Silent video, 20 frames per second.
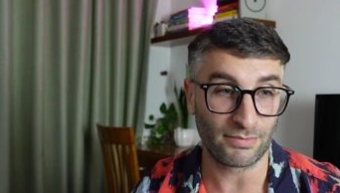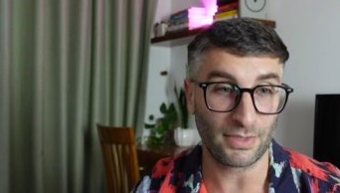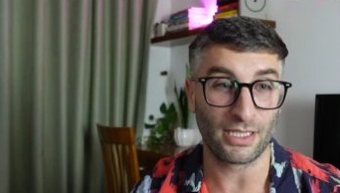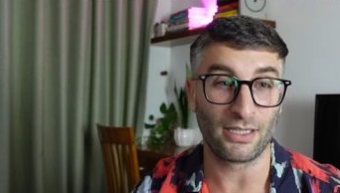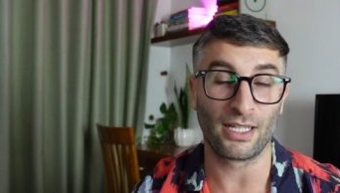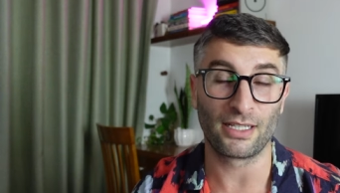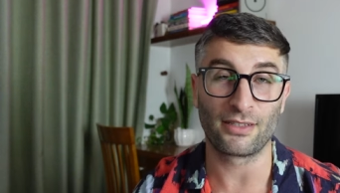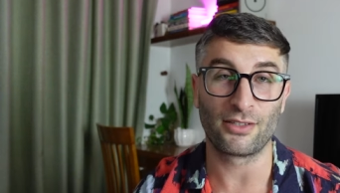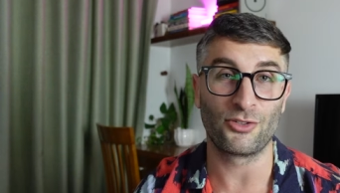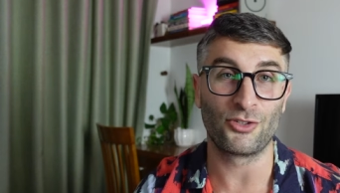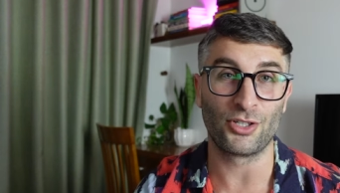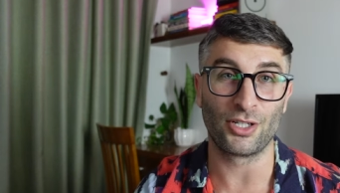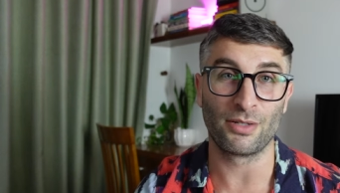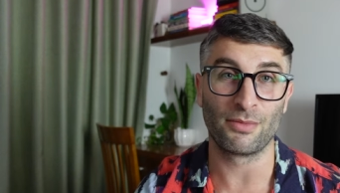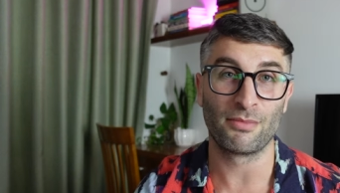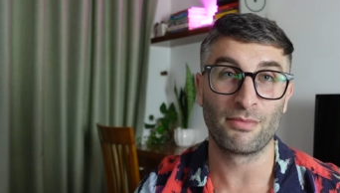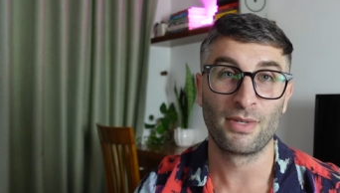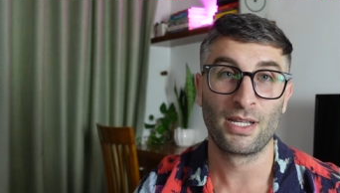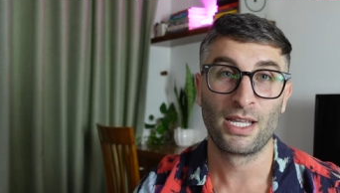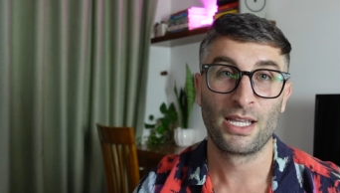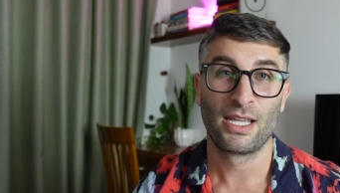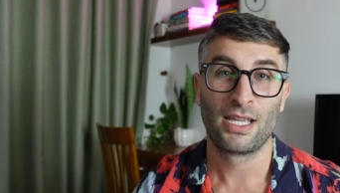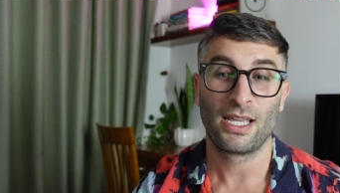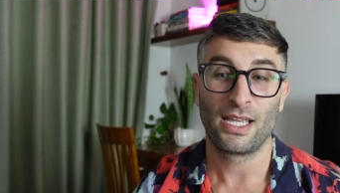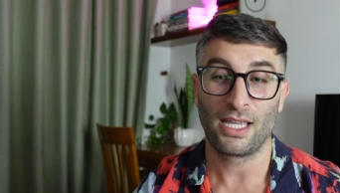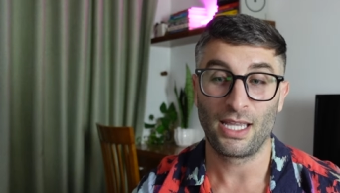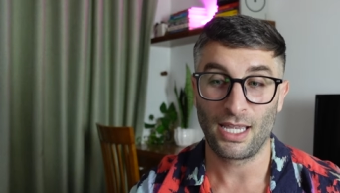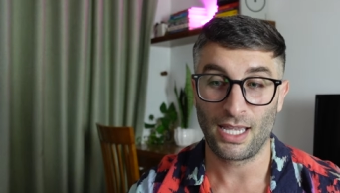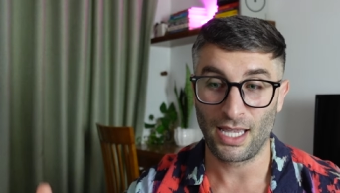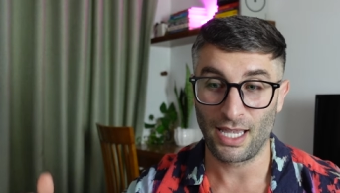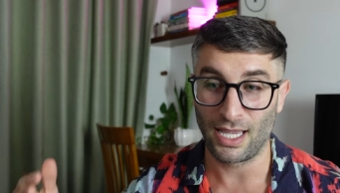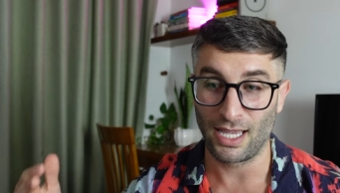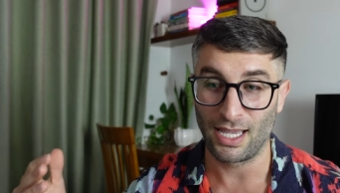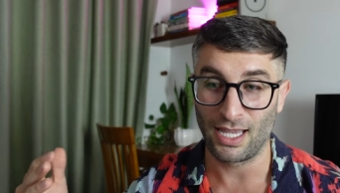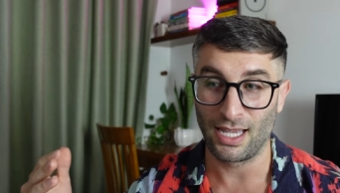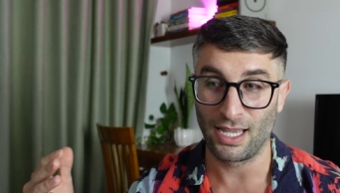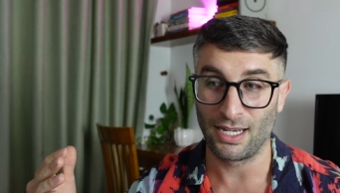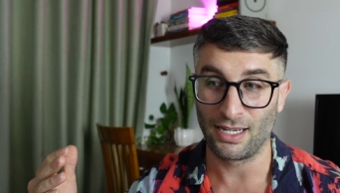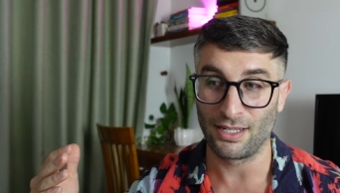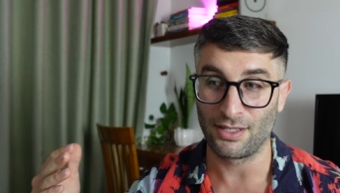I, I like the gym,
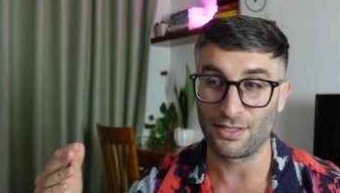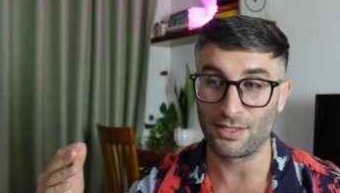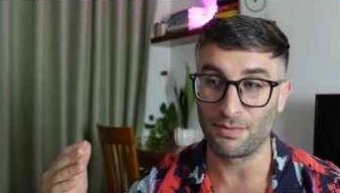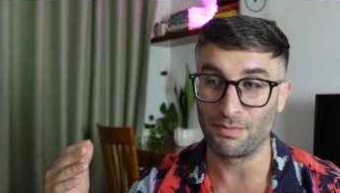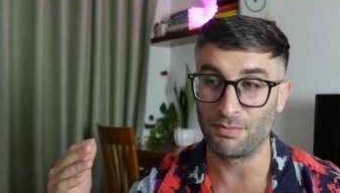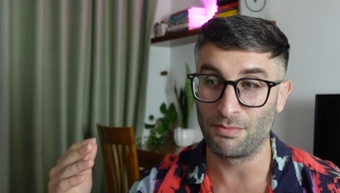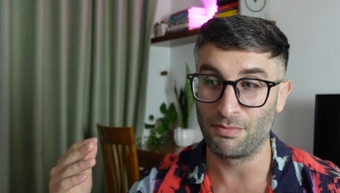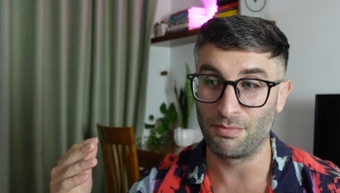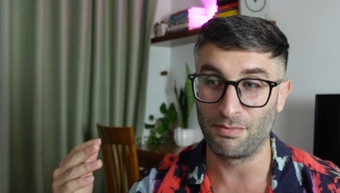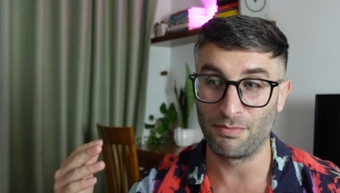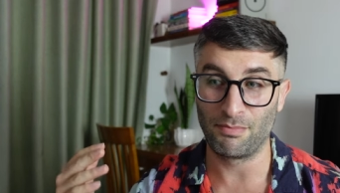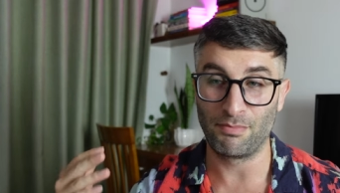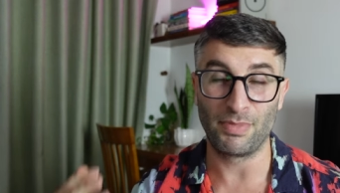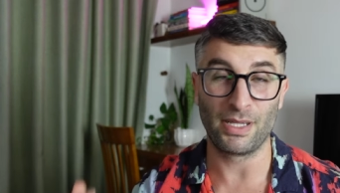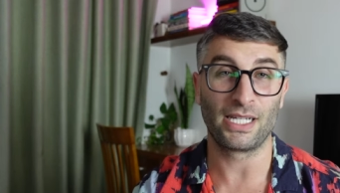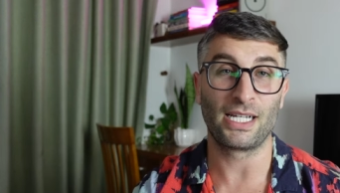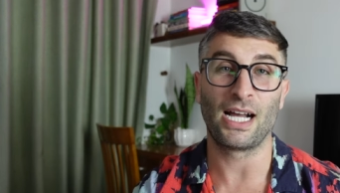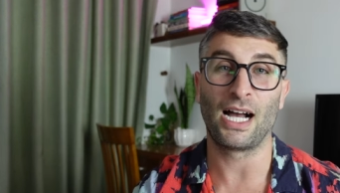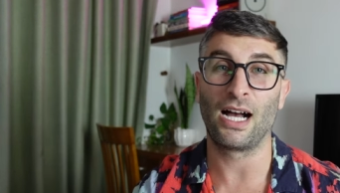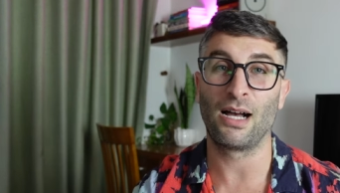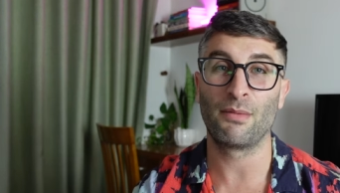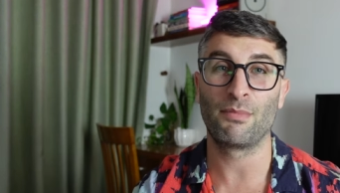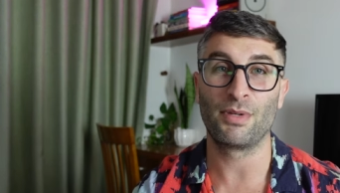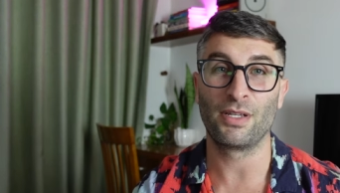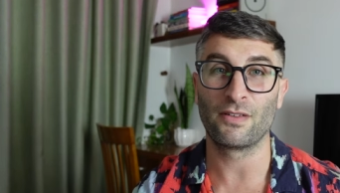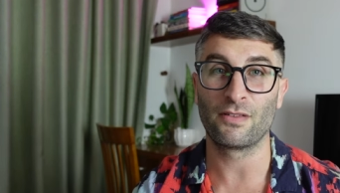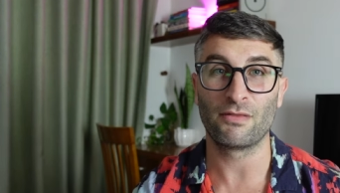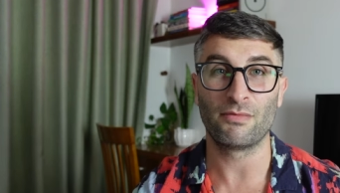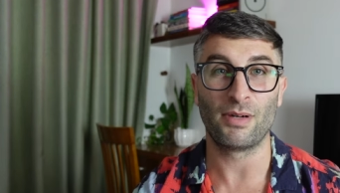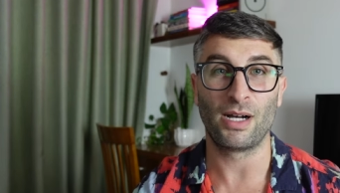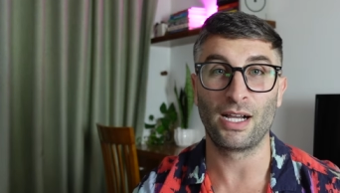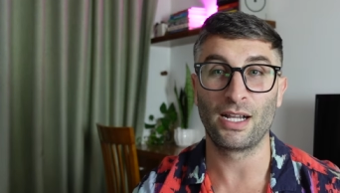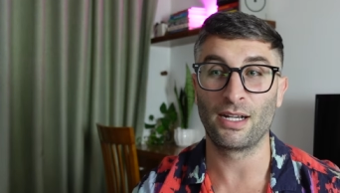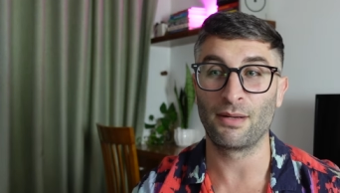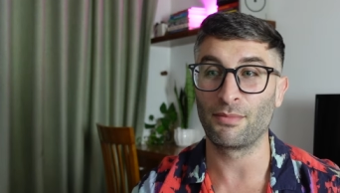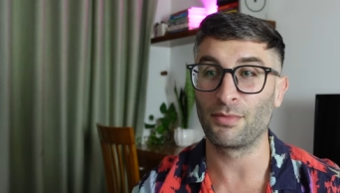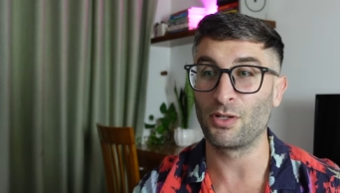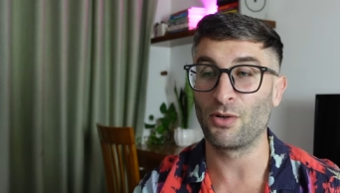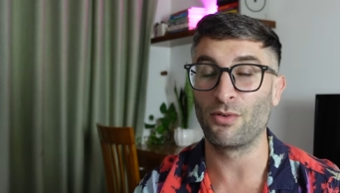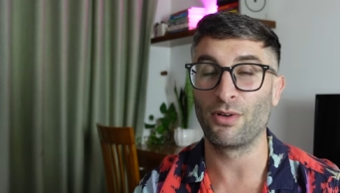and it's a big hobby of mine.
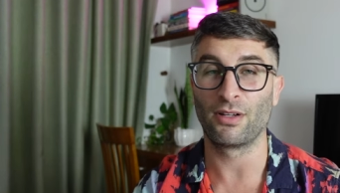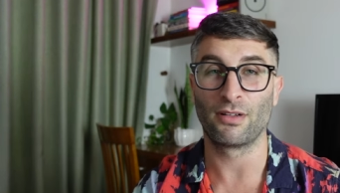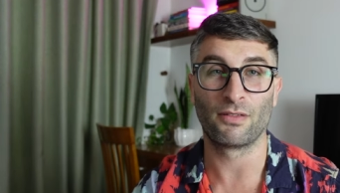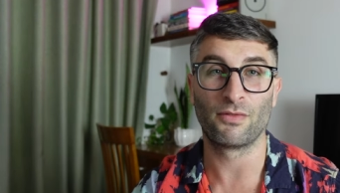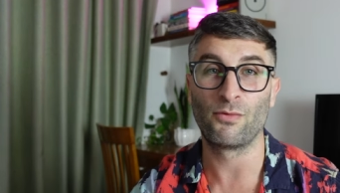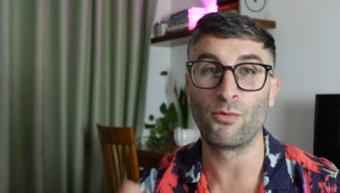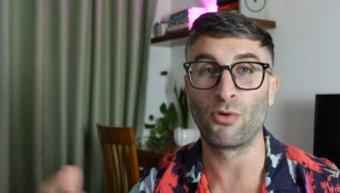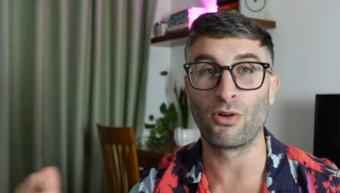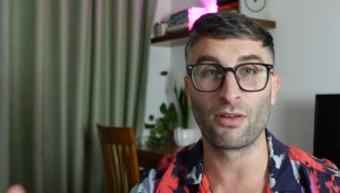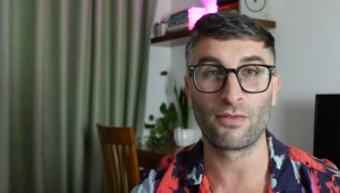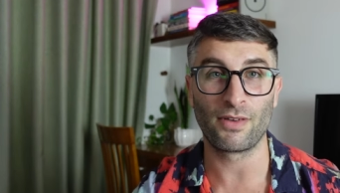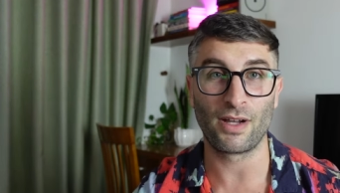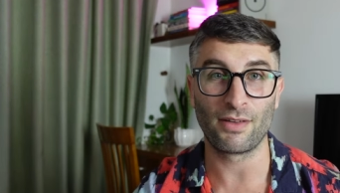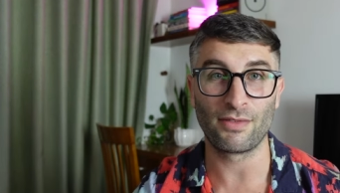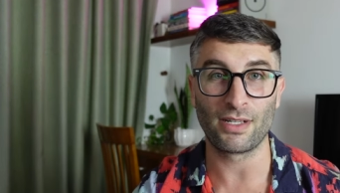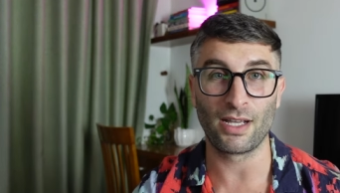I'm going four to five